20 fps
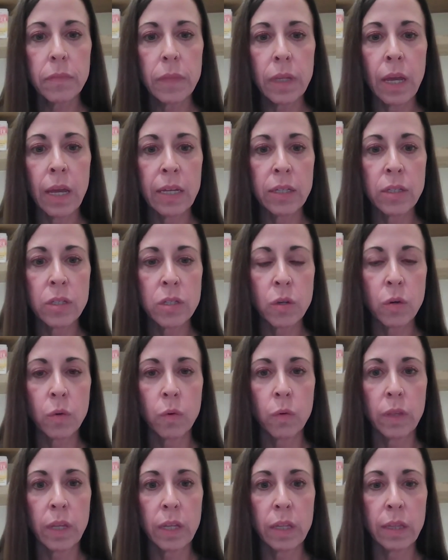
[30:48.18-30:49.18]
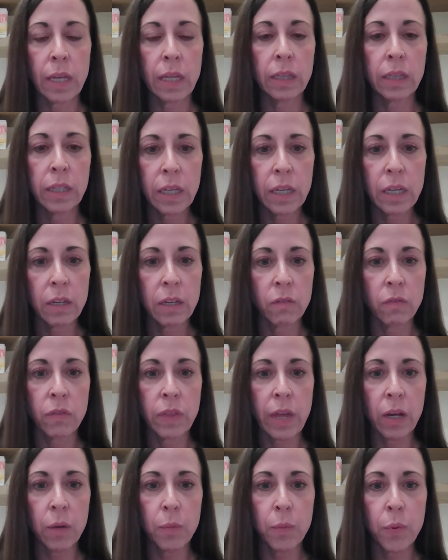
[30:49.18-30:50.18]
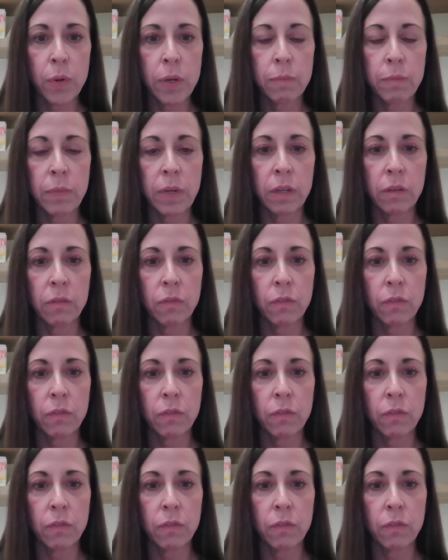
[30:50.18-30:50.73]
And so then they leave that appointment